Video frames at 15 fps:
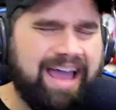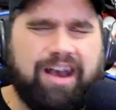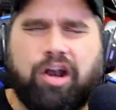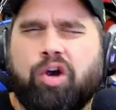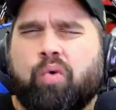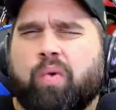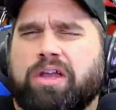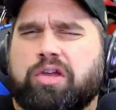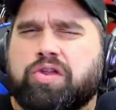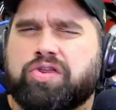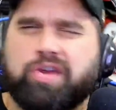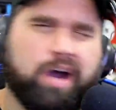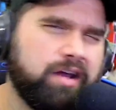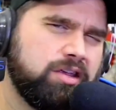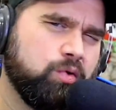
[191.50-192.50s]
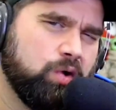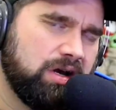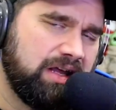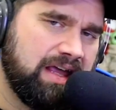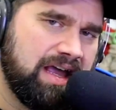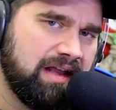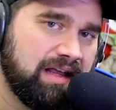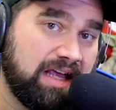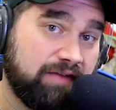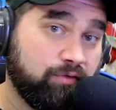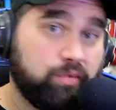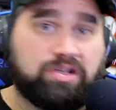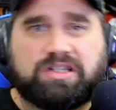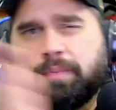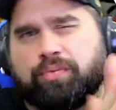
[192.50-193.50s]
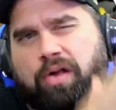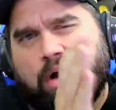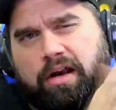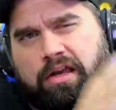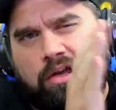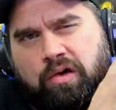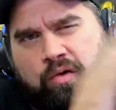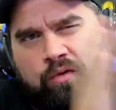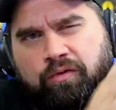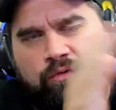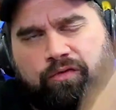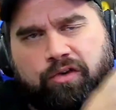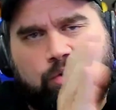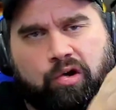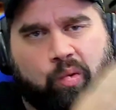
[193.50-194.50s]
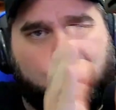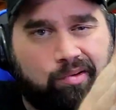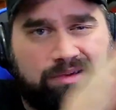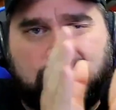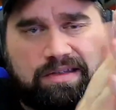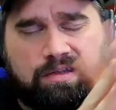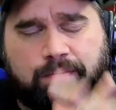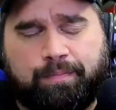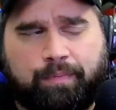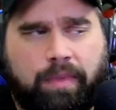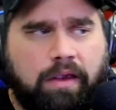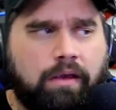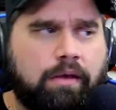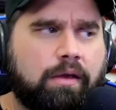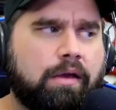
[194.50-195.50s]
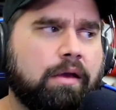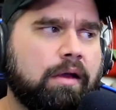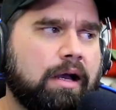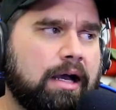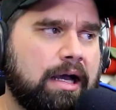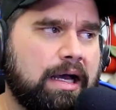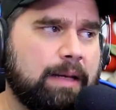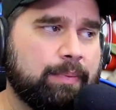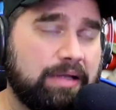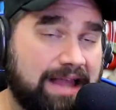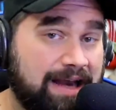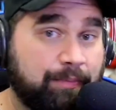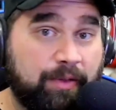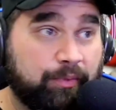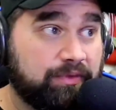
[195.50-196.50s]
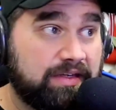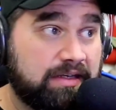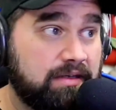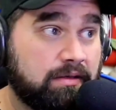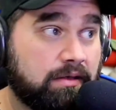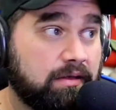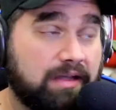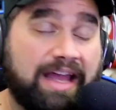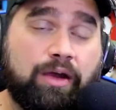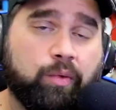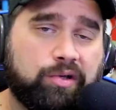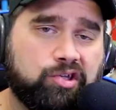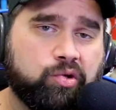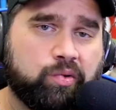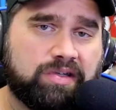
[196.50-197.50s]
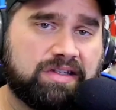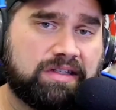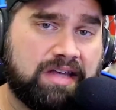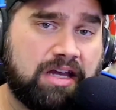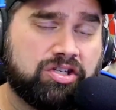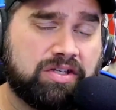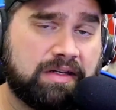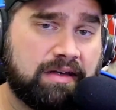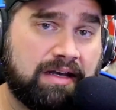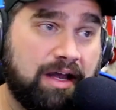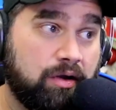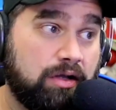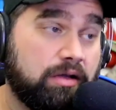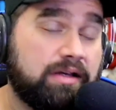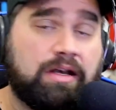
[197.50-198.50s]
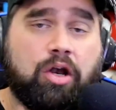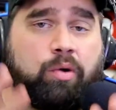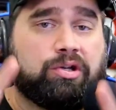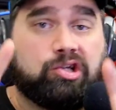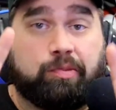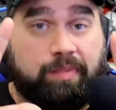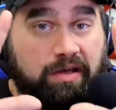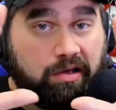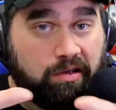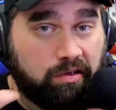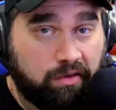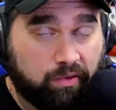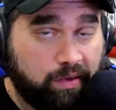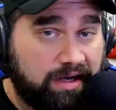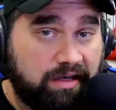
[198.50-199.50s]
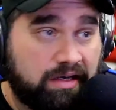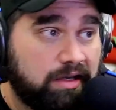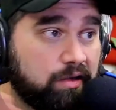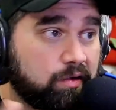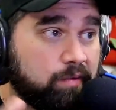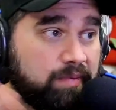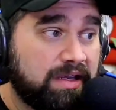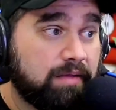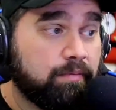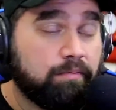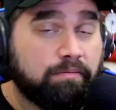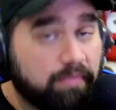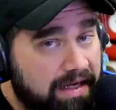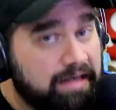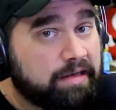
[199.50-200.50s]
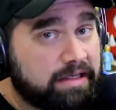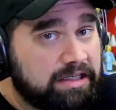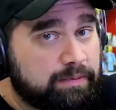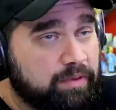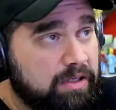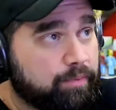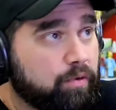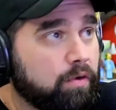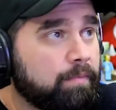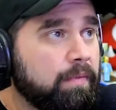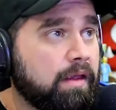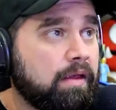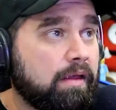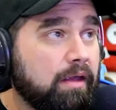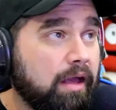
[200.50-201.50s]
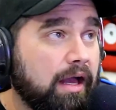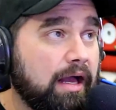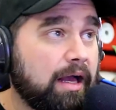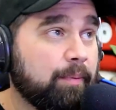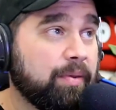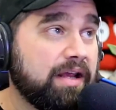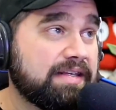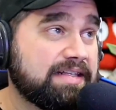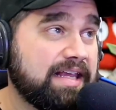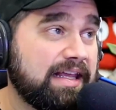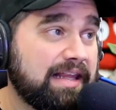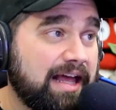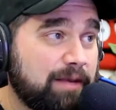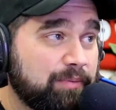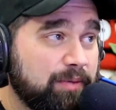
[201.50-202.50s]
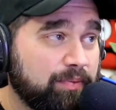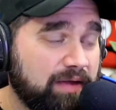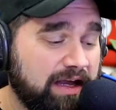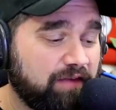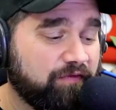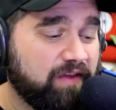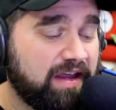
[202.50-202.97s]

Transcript: I don't know what you thought you were going to get, like everyone just applauding you for your wokeism. Uh, but a lot of people didn't like what you were suggesting. And now, like, no one should be threatening or being mean to these people. Uh, but I see a lot of people like